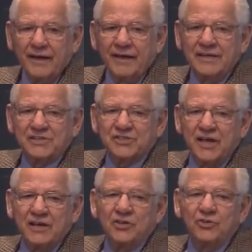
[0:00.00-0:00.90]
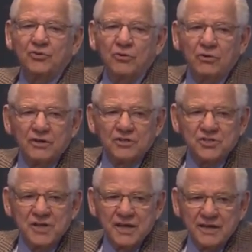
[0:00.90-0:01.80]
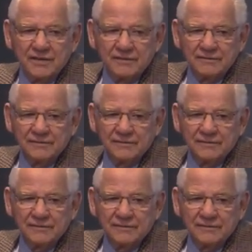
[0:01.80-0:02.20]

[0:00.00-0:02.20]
And he said, You don't understand.